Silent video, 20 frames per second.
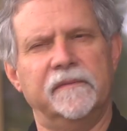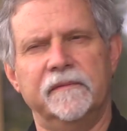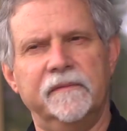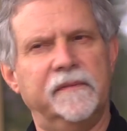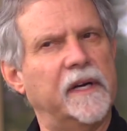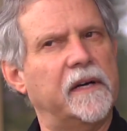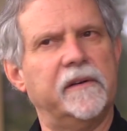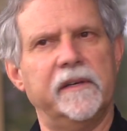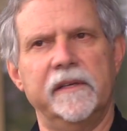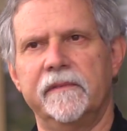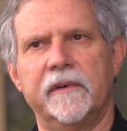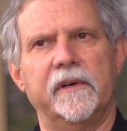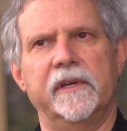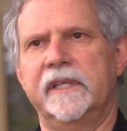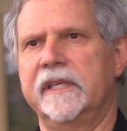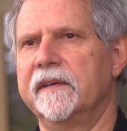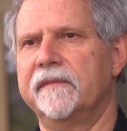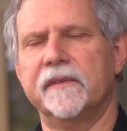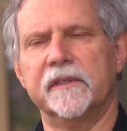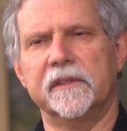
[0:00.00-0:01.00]
very,
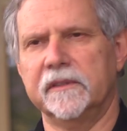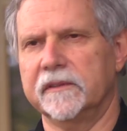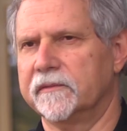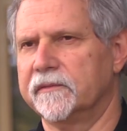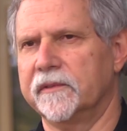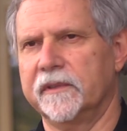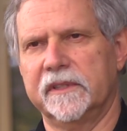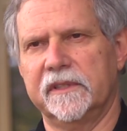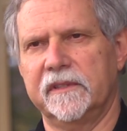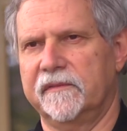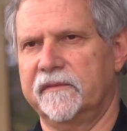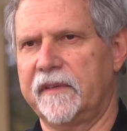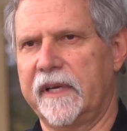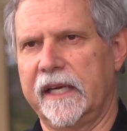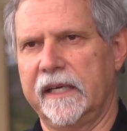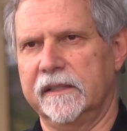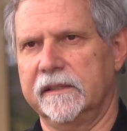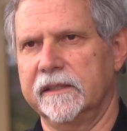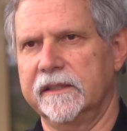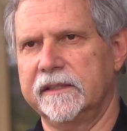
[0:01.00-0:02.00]
very difficult for it to
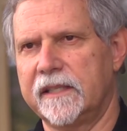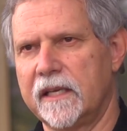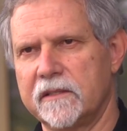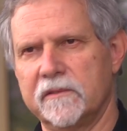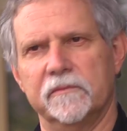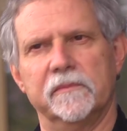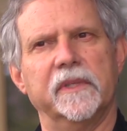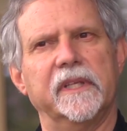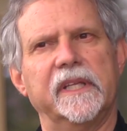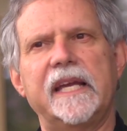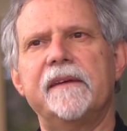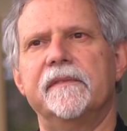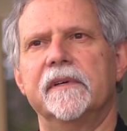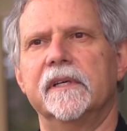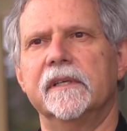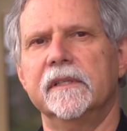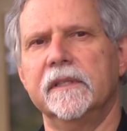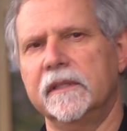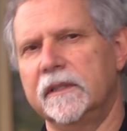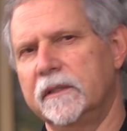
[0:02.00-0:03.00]
fail. It doesn't really
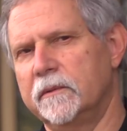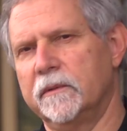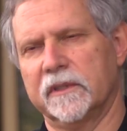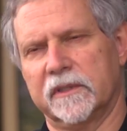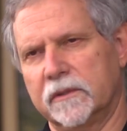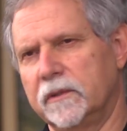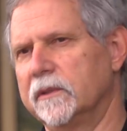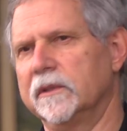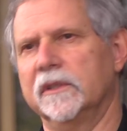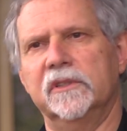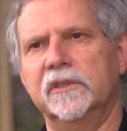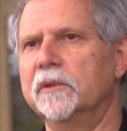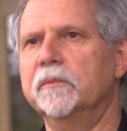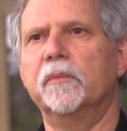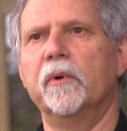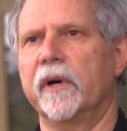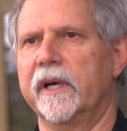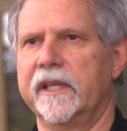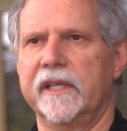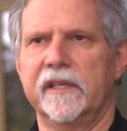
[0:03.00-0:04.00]
have a what's called a
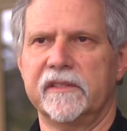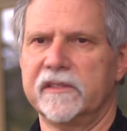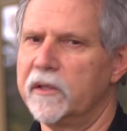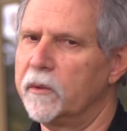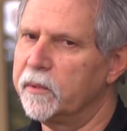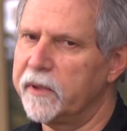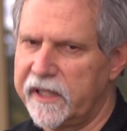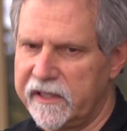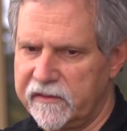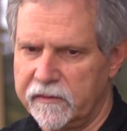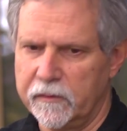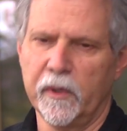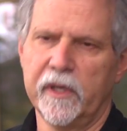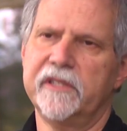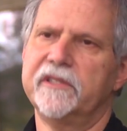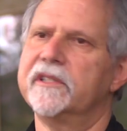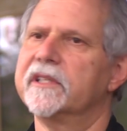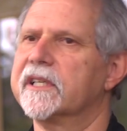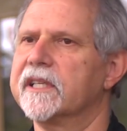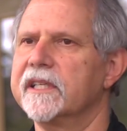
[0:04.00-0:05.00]
dew point. There's no place for
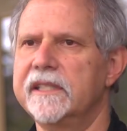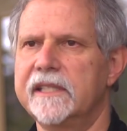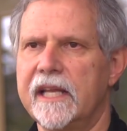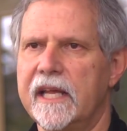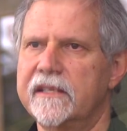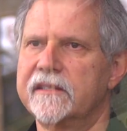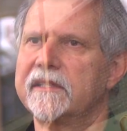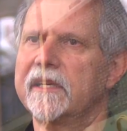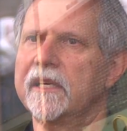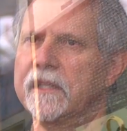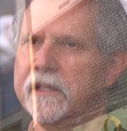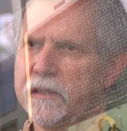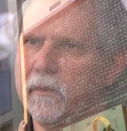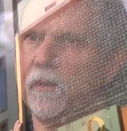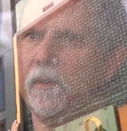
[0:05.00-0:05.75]
moisture to condense in the